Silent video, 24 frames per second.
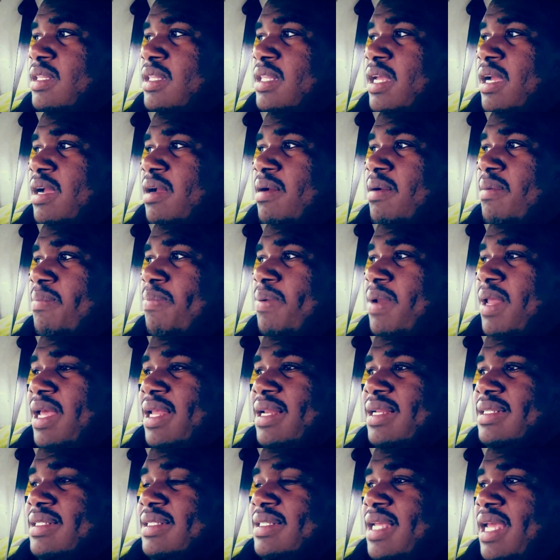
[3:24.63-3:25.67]
they're
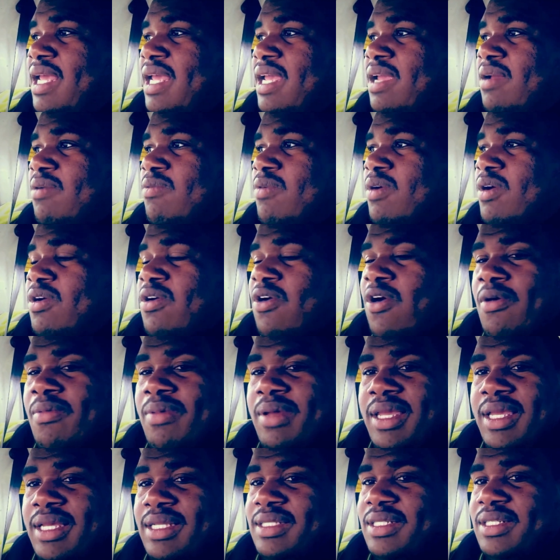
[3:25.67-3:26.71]
playing this game where
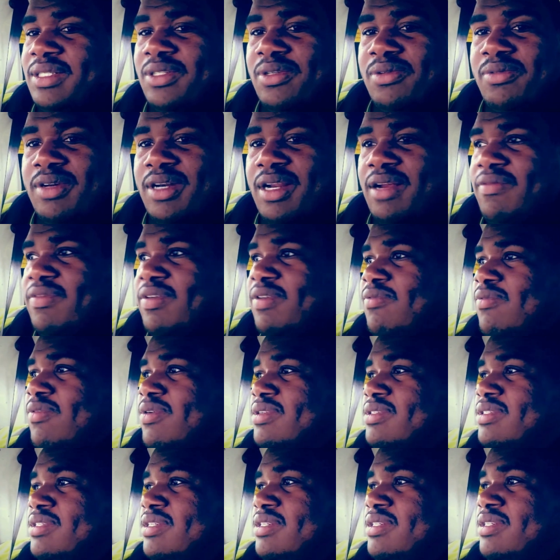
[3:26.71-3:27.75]
Kobe gets to do whatever he
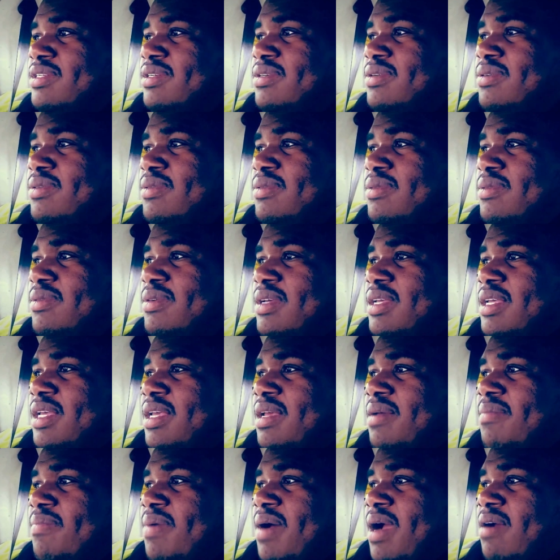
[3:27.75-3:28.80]
wants to do.
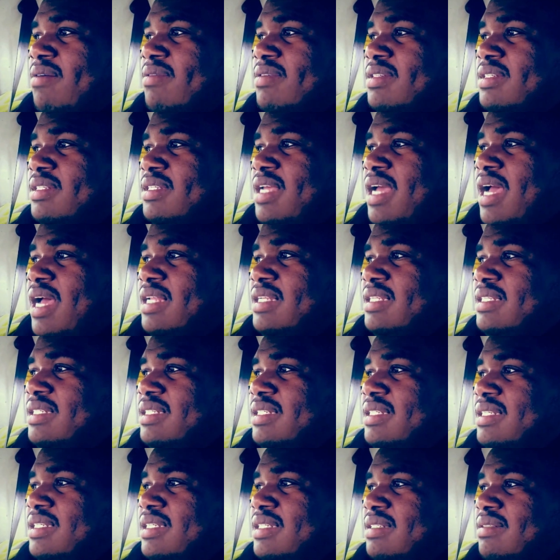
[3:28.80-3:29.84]
Byron
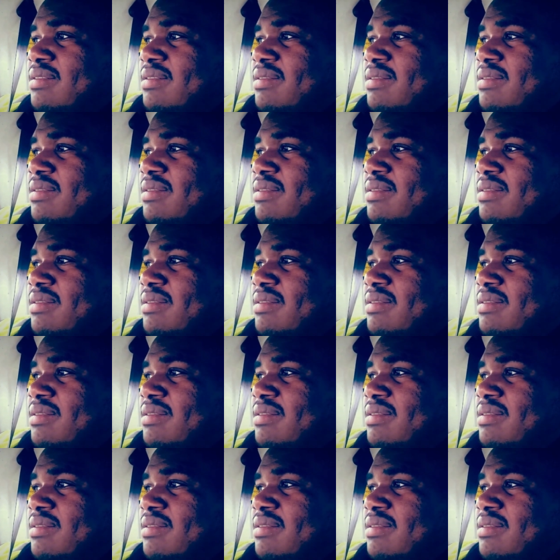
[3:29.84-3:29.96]
Scott's